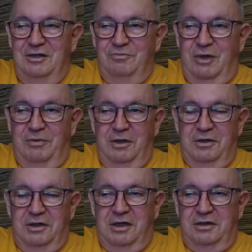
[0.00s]
Probably
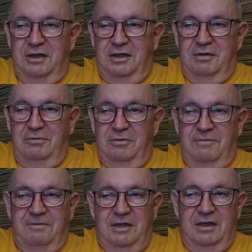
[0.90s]
looking at
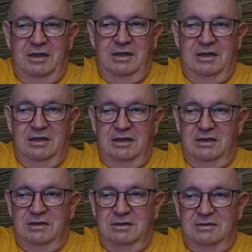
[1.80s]
roughly
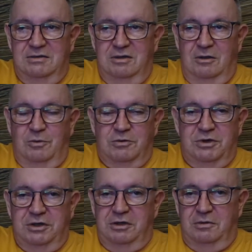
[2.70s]
almost
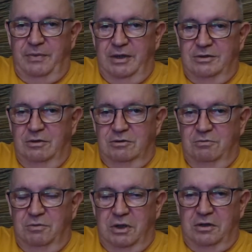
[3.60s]
600 pesos a
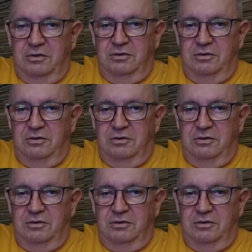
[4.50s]
month